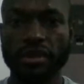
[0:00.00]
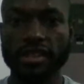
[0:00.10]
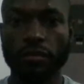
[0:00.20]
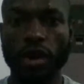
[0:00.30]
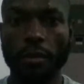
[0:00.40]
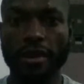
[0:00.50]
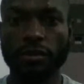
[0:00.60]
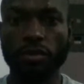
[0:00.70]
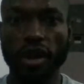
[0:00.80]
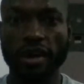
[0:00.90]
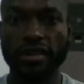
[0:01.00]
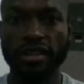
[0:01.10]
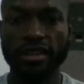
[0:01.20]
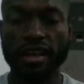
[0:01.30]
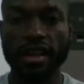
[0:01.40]
President Muhammad Buhari,
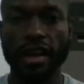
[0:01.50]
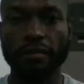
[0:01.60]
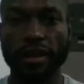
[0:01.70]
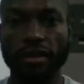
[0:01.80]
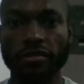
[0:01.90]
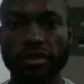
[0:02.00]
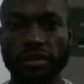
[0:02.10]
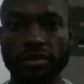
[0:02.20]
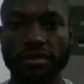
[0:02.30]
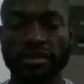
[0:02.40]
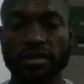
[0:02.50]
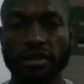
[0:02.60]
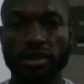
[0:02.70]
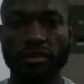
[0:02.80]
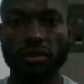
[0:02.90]
and my governor,
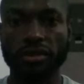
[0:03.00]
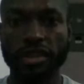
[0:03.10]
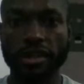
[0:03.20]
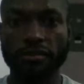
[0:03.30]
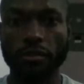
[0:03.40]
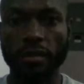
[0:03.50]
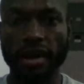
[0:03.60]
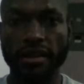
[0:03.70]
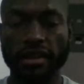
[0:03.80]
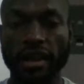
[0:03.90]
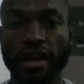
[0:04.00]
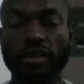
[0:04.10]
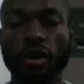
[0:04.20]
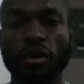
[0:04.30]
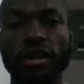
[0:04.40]
Governor Dave Umahi,
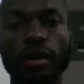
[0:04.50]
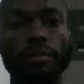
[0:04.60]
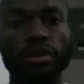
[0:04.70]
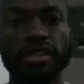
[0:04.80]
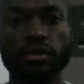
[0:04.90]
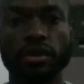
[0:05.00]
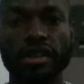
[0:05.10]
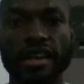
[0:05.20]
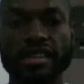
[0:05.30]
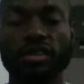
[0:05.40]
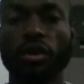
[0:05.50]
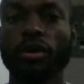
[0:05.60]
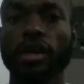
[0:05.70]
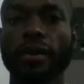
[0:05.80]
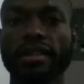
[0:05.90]
and all our political leaders and
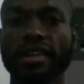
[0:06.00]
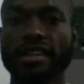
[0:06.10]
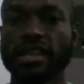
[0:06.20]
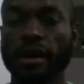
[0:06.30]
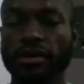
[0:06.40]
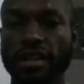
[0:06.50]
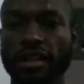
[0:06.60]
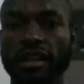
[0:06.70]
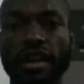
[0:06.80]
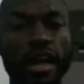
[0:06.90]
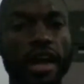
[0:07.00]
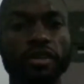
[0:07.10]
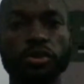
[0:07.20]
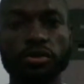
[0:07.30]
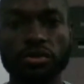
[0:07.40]
all our leaders out there,
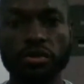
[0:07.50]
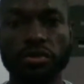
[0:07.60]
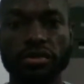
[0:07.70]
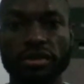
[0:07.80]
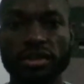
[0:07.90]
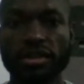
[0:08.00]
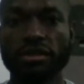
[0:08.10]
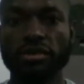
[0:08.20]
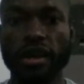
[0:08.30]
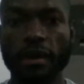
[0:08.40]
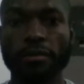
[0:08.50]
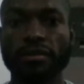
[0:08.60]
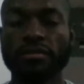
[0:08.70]
and you too, to help